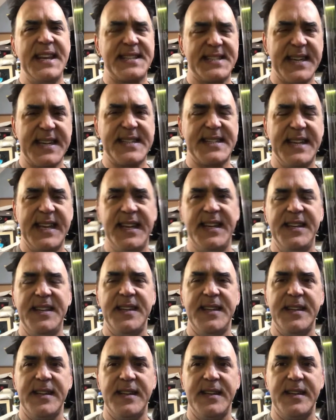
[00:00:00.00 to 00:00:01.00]
sixteen.
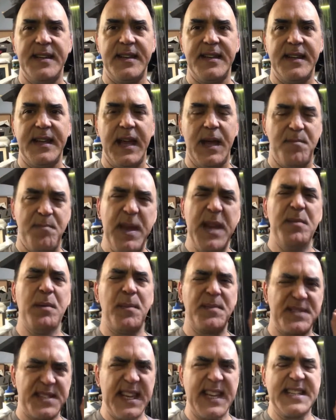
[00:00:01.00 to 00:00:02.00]
Minimum
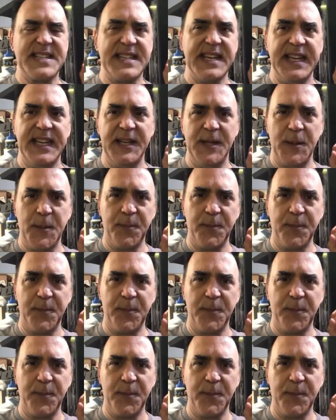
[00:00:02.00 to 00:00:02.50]
sixteen.